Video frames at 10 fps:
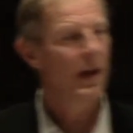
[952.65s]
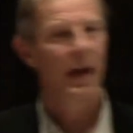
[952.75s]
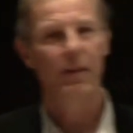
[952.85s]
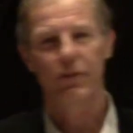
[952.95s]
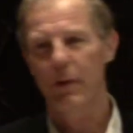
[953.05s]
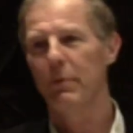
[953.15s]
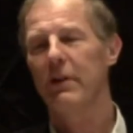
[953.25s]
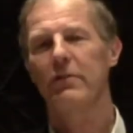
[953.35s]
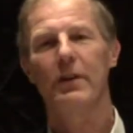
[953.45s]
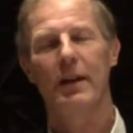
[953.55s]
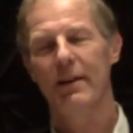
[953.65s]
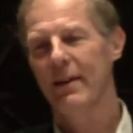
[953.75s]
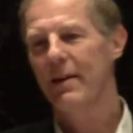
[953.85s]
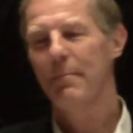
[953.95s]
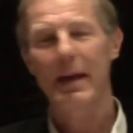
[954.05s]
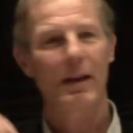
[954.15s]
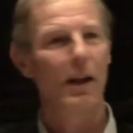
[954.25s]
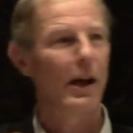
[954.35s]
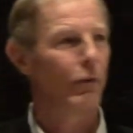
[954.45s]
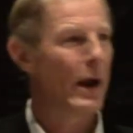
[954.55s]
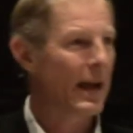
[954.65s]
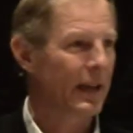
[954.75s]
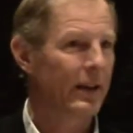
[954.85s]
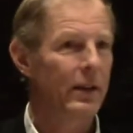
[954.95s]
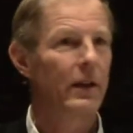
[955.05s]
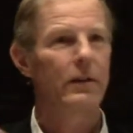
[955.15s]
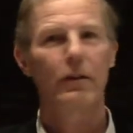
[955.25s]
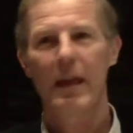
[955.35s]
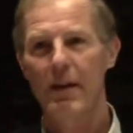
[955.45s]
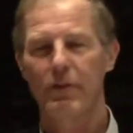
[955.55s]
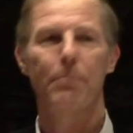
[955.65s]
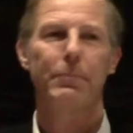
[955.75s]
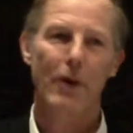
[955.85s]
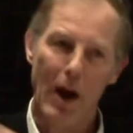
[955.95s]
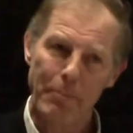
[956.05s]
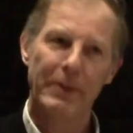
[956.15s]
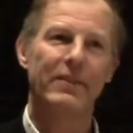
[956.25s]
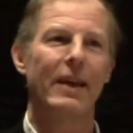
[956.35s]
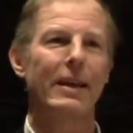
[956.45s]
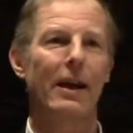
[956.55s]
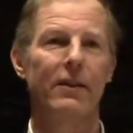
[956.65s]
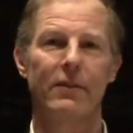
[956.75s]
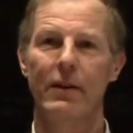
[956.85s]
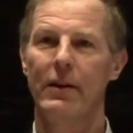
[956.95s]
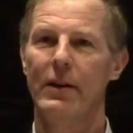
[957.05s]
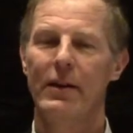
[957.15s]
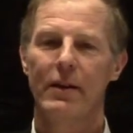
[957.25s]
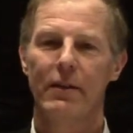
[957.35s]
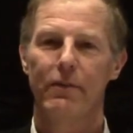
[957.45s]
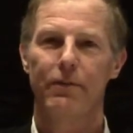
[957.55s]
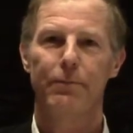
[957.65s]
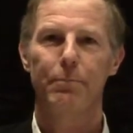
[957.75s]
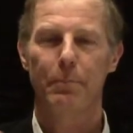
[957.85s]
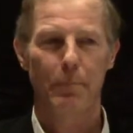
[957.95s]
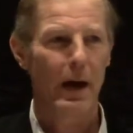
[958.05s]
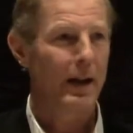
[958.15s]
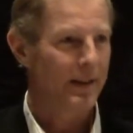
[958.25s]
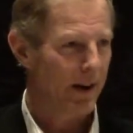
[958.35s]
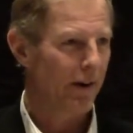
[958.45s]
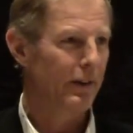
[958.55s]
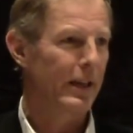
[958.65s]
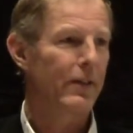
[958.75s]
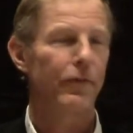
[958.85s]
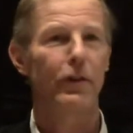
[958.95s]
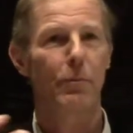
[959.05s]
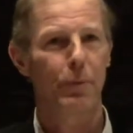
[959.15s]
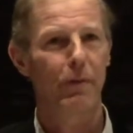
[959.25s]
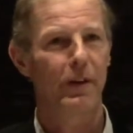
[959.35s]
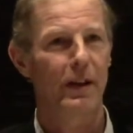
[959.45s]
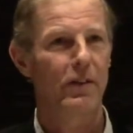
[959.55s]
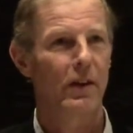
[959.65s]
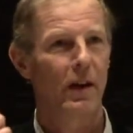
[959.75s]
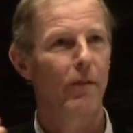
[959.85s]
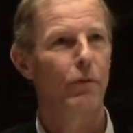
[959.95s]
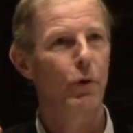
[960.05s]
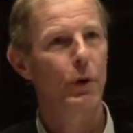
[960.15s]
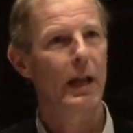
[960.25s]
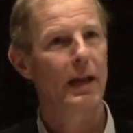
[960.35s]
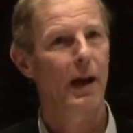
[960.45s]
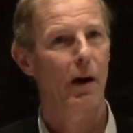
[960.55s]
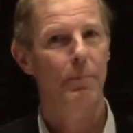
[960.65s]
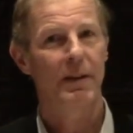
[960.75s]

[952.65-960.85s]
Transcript: And if someone is going to make a lot of racket, do they have to compensate us monetarily for the privilege of ruining our